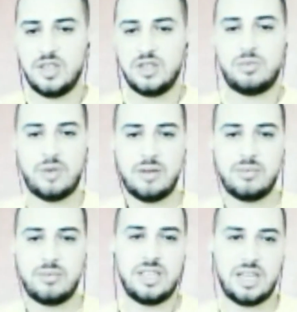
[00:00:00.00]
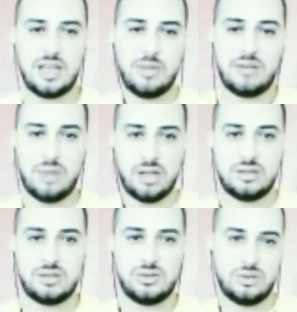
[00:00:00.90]
It will probably take about a
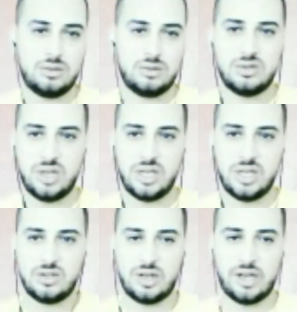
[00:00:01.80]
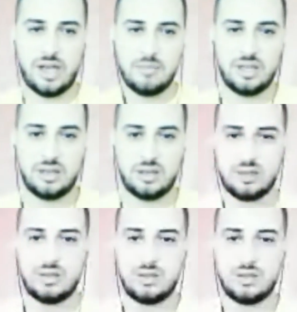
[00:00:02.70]
month to get your campaign
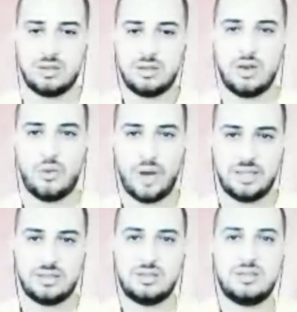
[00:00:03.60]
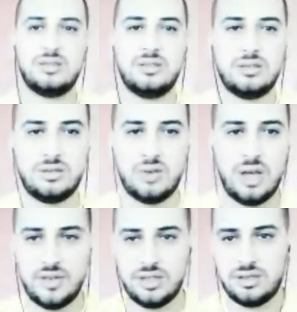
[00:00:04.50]
right,
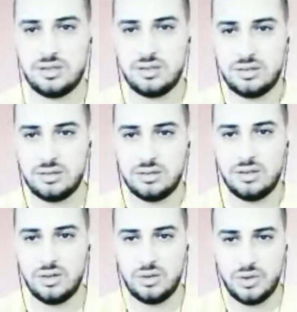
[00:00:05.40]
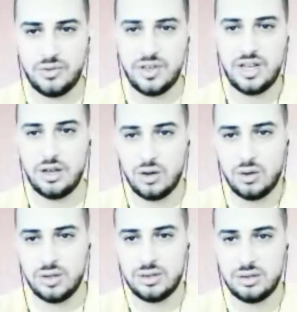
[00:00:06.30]
to have it, you know, your
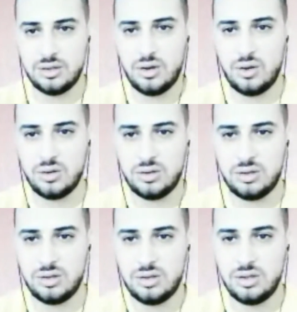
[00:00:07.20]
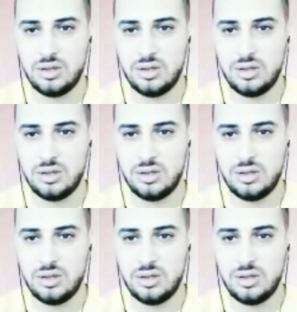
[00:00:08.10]
video and all